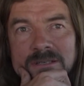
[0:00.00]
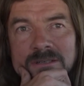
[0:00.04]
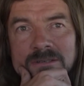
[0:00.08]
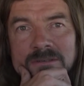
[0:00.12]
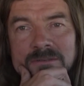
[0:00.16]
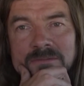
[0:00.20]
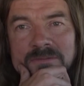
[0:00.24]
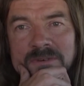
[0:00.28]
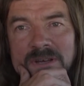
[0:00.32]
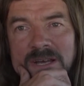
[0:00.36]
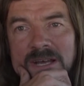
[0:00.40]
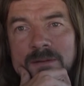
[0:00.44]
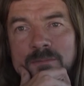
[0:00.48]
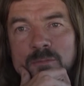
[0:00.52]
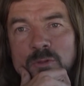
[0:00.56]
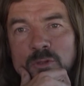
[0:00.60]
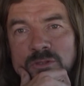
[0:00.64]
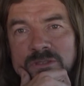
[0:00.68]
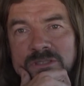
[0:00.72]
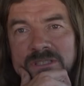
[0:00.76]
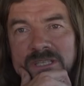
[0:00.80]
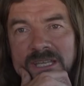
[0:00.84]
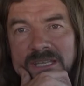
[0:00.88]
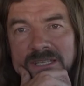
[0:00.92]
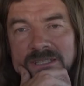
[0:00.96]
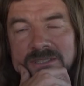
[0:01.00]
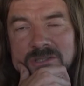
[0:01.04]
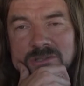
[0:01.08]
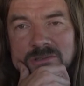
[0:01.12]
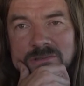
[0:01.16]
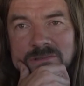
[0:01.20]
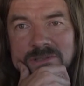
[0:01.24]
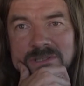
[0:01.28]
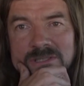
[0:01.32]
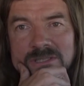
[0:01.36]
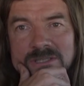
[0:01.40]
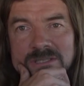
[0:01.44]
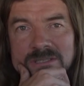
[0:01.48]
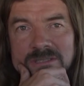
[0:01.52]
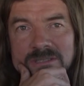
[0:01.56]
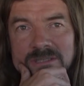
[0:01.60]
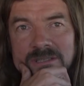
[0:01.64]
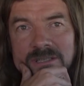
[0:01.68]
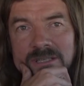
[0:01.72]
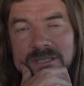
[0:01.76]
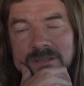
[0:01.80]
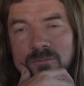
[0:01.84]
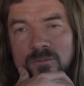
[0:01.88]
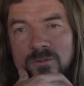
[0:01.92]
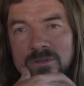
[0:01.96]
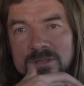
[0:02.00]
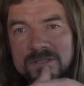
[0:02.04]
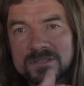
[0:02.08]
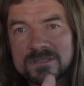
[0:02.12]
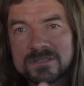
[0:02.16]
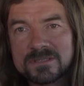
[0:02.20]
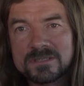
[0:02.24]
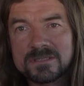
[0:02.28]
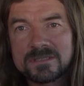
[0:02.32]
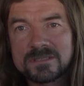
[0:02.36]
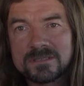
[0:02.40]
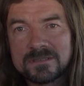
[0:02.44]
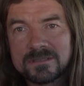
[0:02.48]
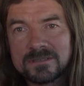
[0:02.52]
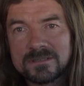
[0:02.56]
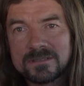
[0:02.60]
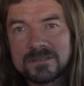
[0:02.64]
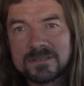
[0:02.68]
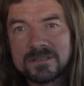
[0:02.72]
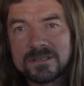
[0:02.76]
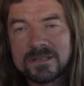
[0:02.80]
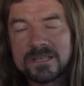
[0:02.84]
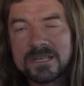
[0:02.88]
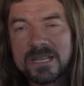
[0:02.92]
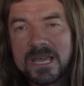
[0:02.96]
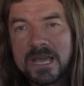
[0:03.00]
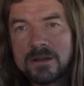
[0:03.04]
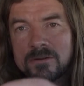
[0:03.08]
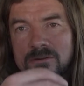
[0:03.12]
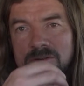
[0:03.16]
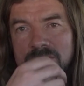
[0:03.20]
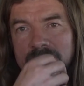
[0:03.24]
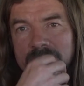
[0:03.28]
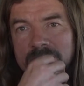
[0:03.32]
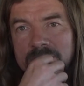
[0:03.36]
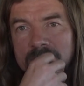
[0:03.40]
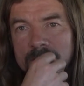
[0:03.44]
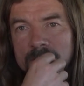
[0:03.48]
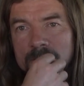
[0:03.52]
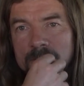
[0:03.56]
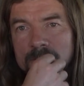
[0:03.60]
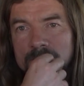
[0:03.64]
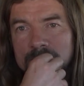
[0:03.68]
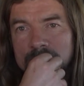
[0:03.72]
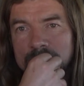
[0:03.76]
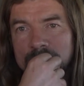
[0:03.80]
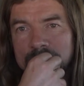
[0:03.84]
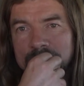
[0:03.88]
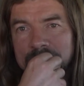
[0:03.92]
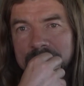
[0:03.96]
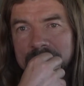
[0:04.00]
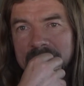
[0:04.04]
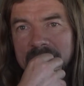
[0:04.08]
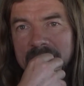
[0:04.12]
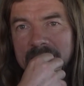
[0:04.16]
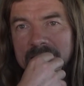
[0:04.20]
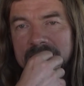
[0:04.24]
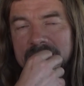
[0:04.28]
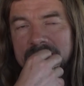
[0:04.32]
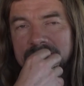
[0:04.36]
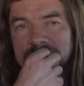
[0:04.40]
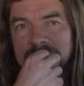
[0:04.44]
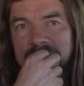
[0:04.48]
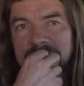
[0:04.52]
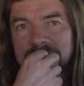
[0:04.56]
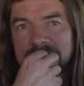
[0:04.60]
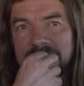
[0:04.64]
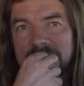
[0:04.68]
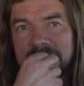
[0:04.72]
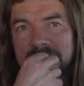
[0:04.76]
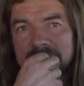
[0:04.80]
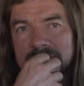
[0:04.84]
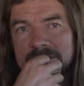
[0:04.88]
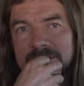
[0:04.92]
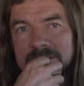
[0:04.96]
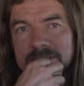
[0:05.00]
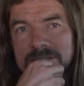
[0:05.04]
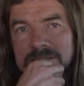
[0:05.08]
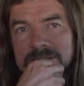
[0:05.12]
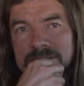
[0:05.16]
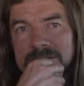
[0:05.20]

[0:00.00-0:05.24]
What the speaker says: far more dangerous than it was an hour ago. I never feel